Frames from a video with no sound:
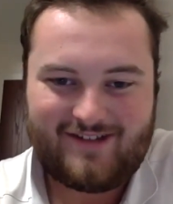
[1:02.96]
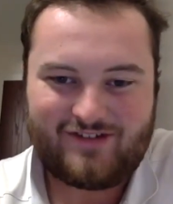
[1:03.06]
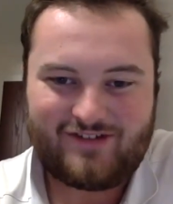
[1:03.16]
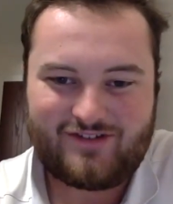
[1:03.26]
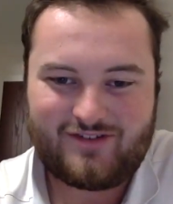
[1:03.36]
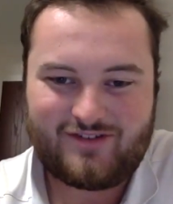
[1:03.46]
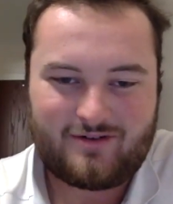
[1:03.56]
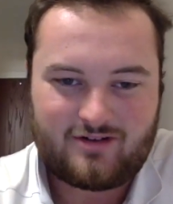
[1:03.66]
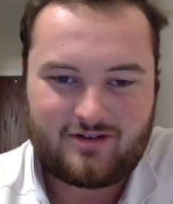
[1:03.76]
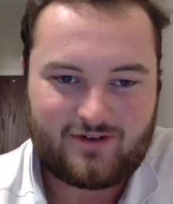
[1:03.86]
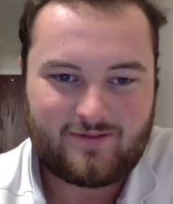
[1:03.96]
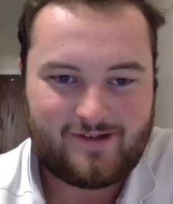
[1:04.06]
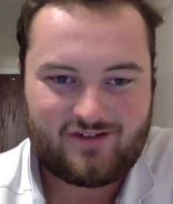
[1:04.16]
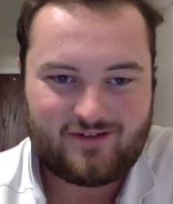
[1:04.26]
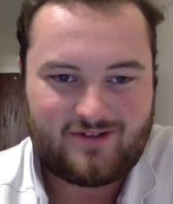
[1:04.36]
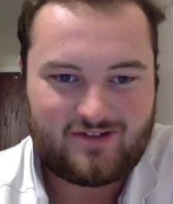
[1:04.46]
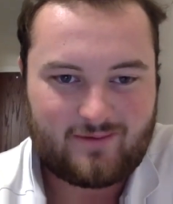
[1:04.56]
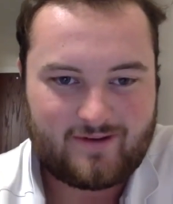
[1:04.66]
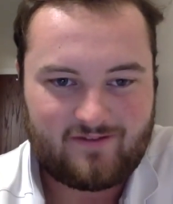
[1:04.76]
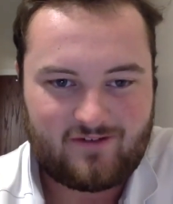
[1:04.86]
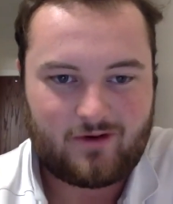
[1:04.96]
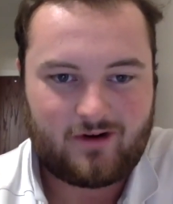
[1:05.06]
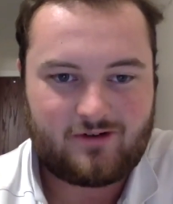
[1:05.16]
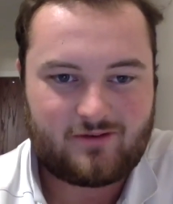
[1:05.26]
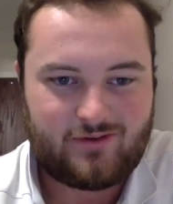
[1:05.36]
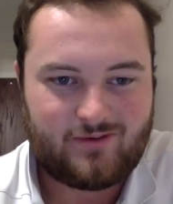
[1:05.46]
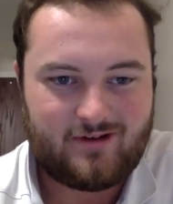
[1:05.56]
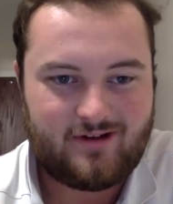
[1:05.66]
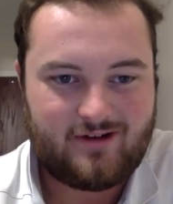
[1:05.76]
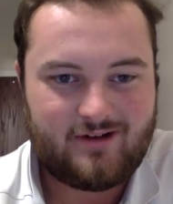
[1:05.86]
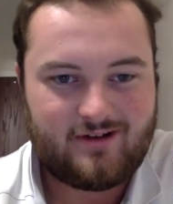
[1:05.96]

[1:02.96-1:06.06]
There's no other 23s. No one would be dumb enough to wear 23.